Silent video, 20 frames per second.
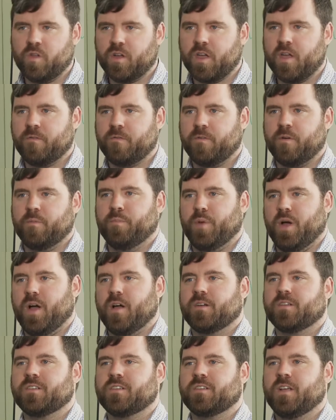looking for
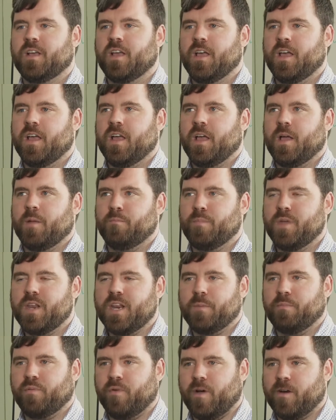bugs,
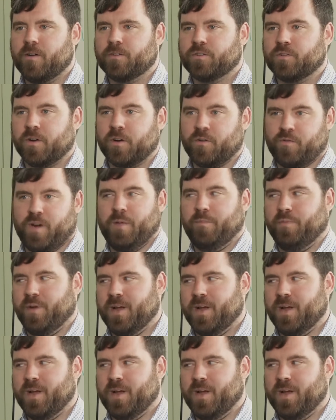media players are a great